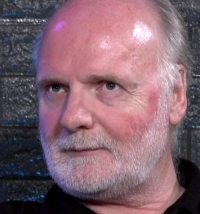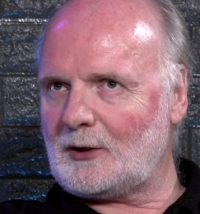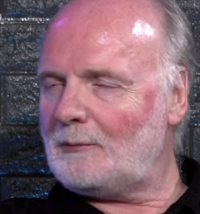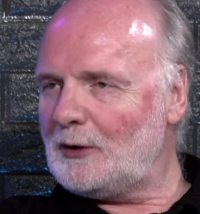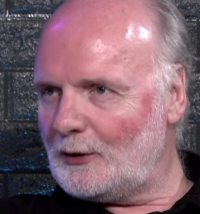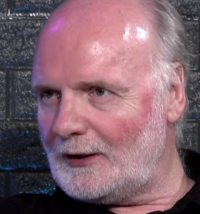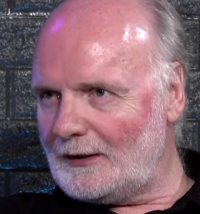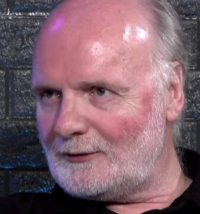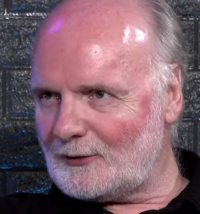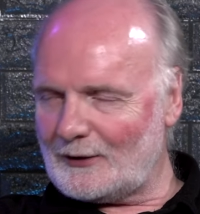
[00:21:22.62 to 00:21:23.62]

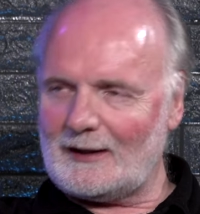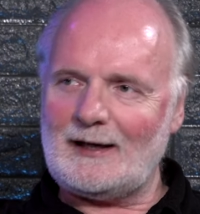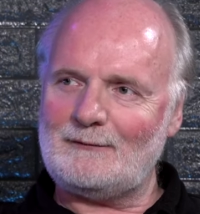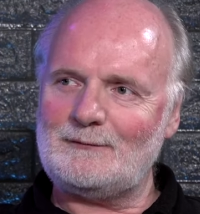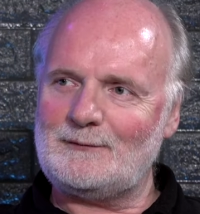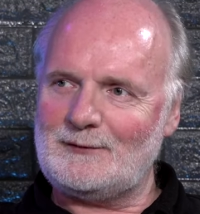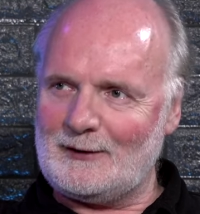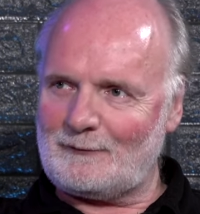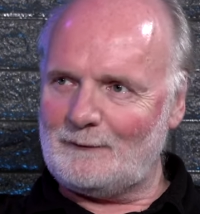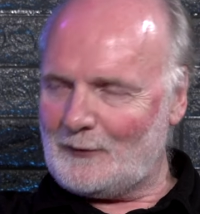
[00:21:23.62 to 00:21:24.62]
communities are going to have
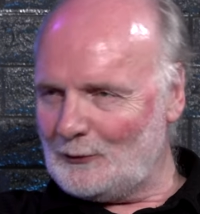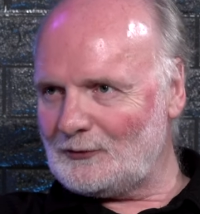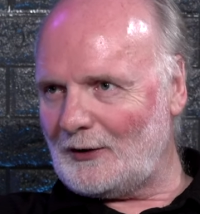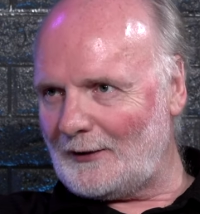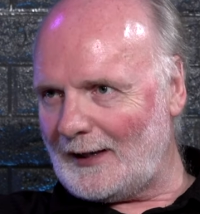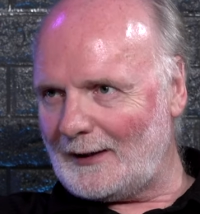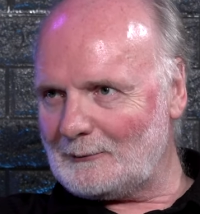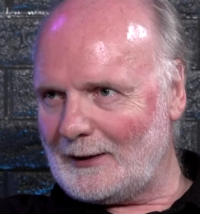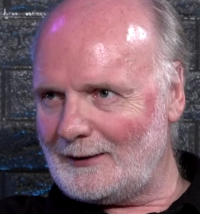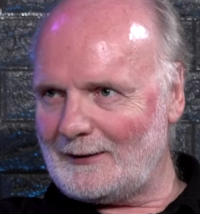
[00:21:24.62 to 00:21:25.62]
different views on that,
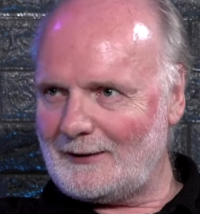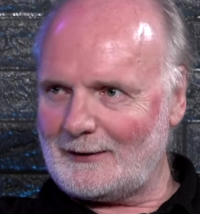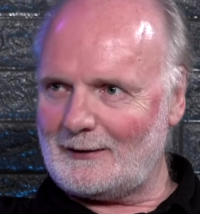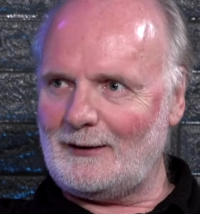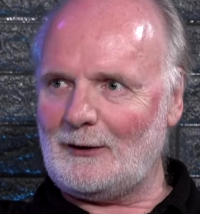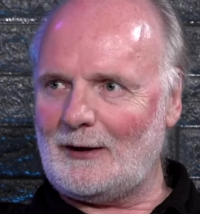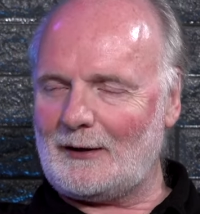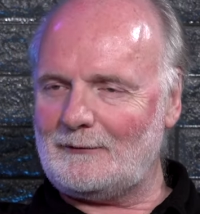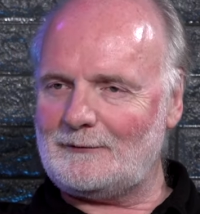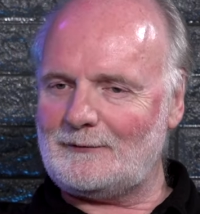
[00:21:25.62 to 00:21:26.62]
right? I think a lot
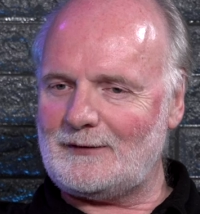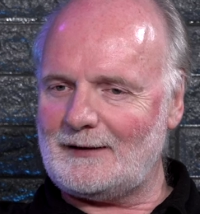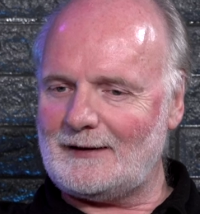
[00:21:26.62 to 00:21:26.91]
of,